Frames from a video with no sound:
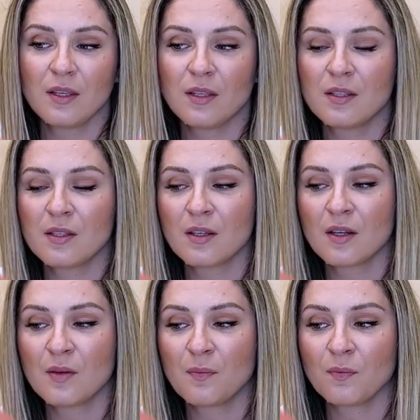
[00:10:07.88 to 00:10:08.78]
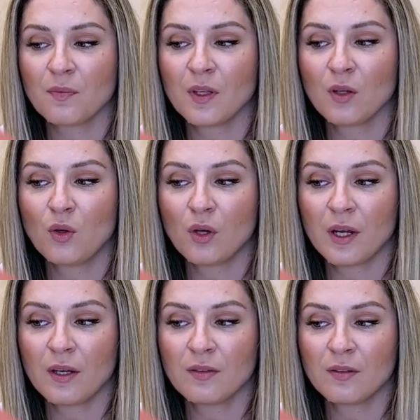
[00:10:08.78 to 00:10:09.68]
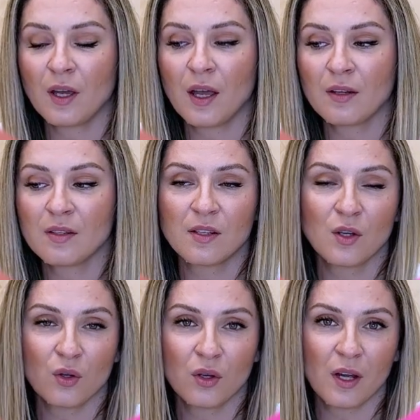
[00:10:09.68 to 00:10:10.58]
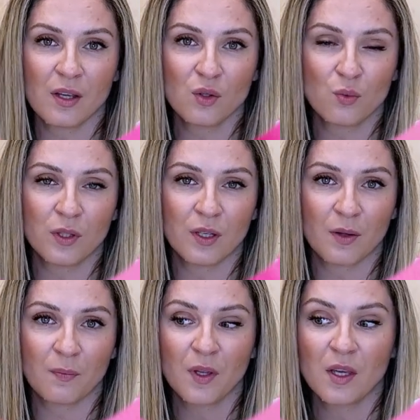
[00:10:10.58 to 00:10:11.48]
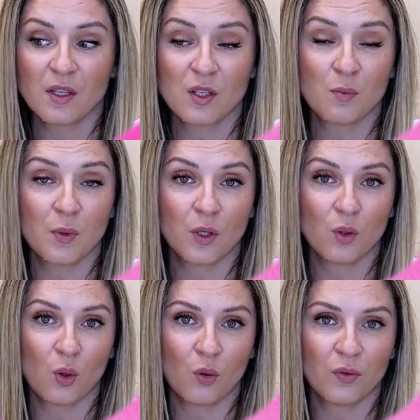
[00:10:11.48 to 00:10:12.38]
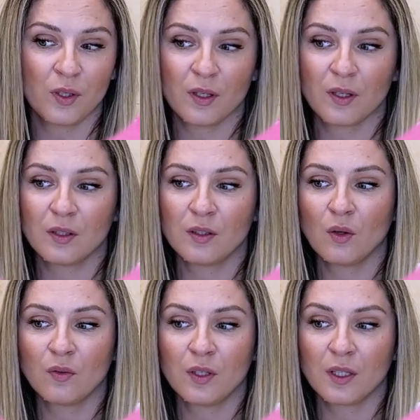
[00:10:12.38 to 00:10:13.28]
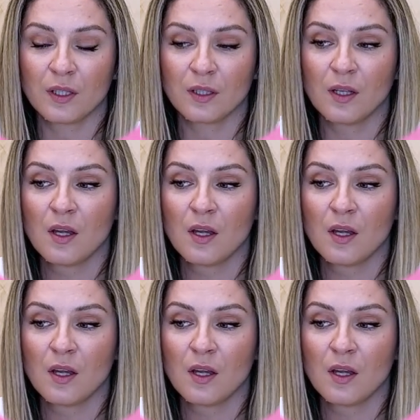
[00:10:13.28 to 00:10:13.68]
is correct and synchronized with the speed of the needle.